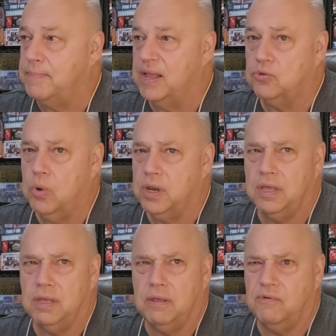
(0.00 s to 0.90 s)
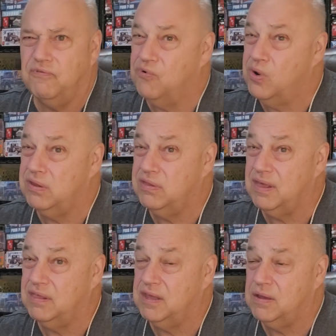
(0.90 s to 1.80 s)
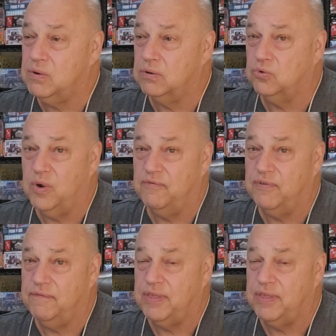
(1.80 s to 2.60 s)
May 24th, I think, or 25th.